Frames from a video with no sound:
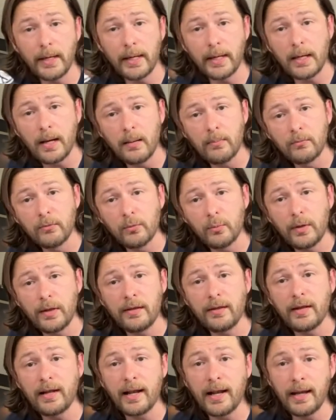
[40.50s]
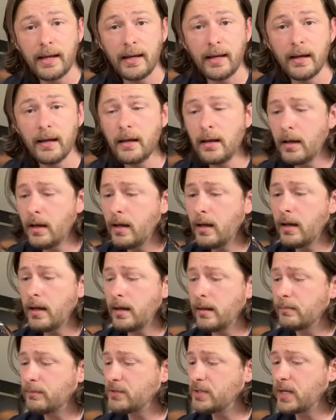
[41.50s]
it comes with clear.
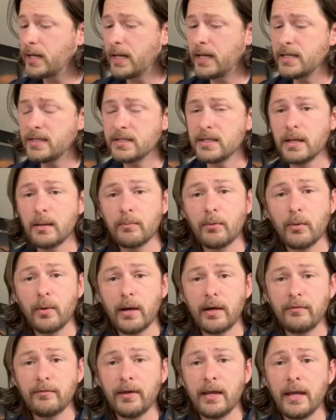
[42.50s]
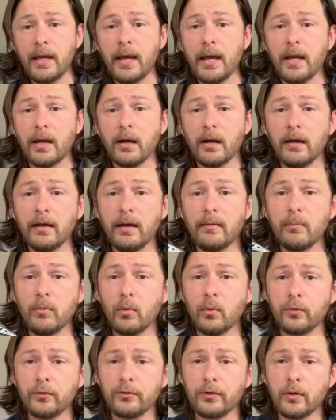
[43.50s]
Um, so that is an upgrade for here. And I
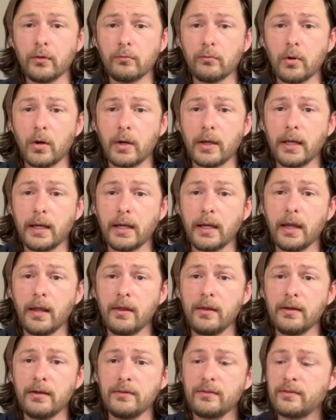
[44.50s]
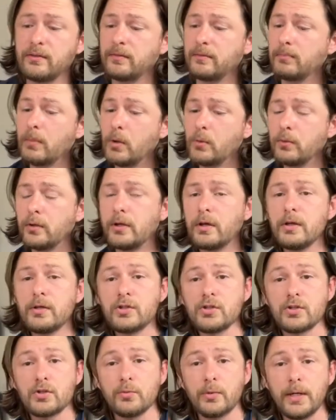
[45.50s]
am also rocking the smoke
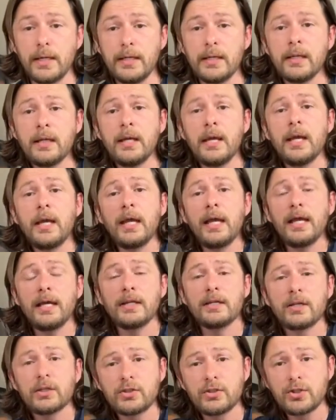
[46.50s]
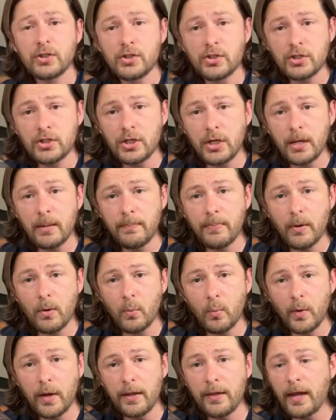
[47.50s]
screen. It does ship
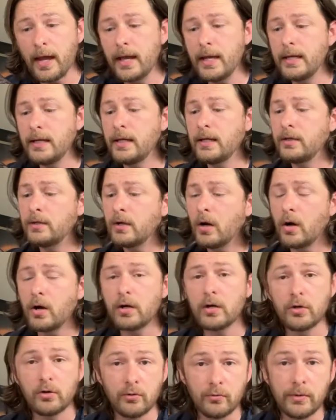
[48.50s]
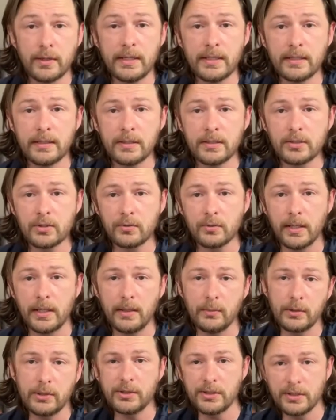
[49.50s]
with a dark green
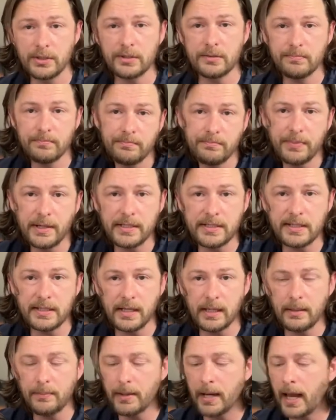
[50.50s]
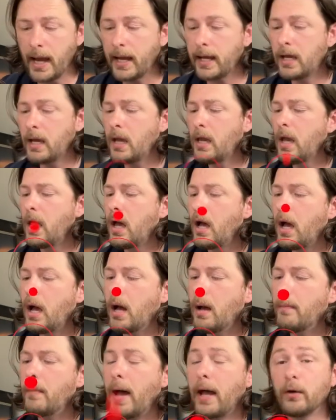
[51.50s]
screen, which is basically black
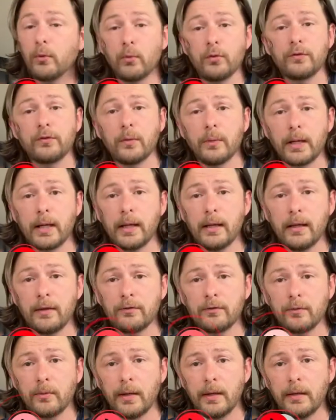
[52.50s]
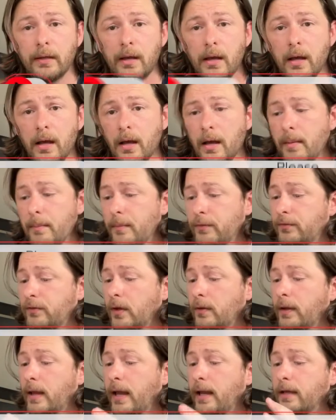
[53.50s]
um, and also a clear screen. Um,
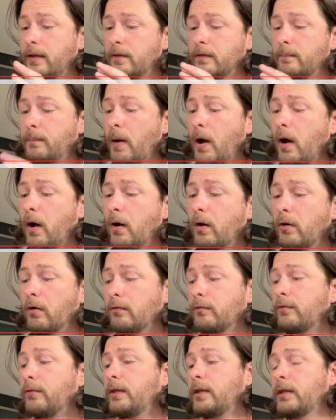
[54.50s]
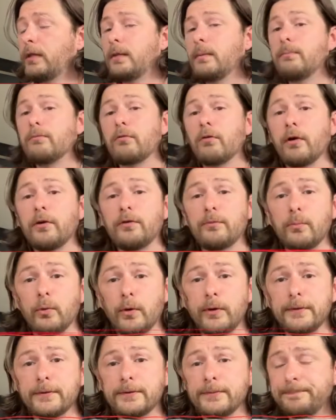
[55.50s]
so that is part of the price
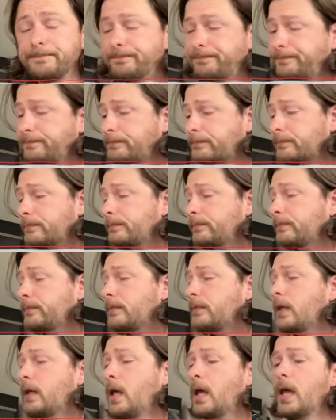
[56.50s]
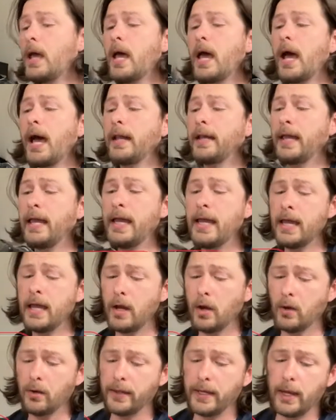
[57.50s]
point. And
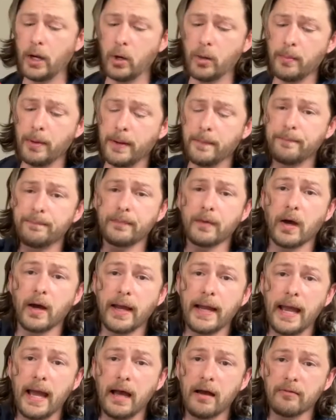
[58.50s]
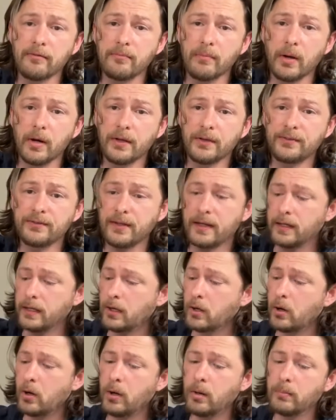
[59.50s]
here on the helmet, I have my Sena
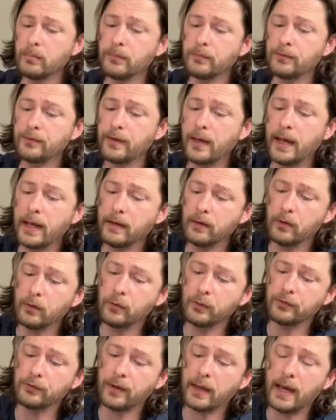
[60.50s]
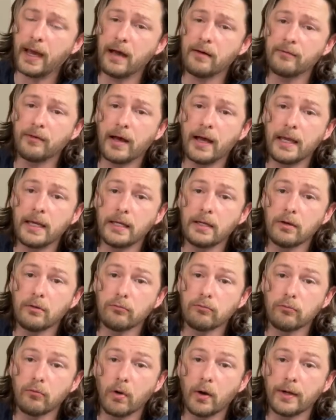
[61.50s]
comms and I also have a
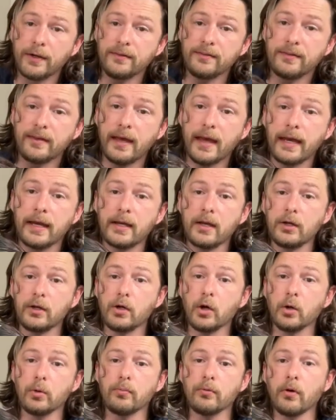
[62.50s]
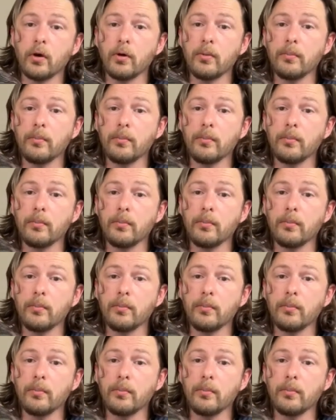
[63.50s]
Ridetech GoPro